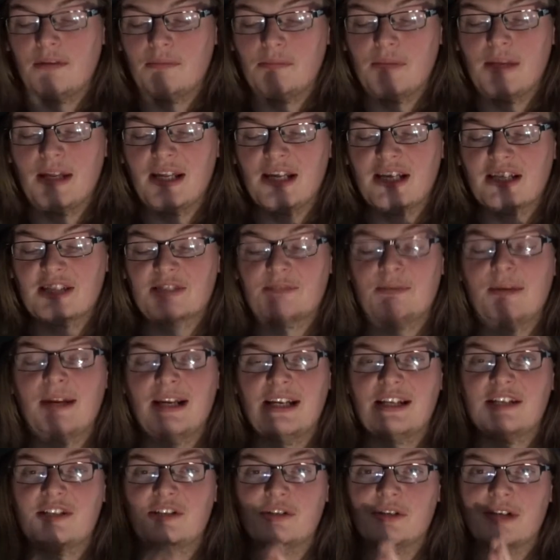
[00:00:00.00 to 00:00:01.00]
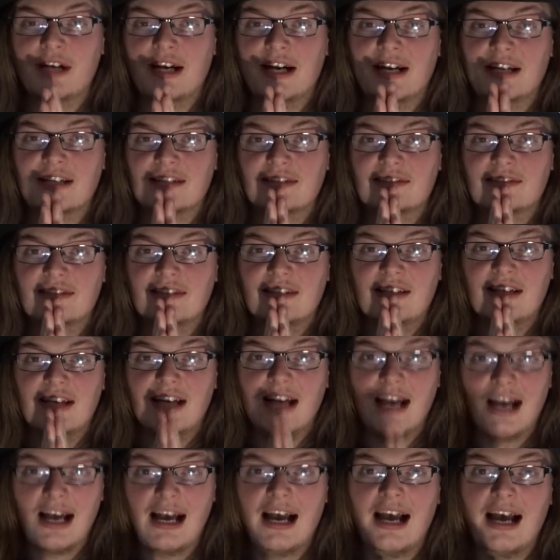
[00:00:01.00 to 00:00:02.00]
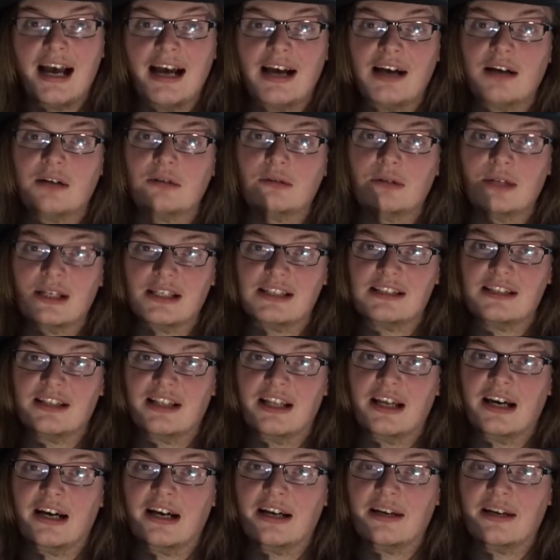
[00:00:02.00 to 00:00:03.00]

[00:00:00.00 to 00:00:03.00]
me explaining to you guys how it's a lie.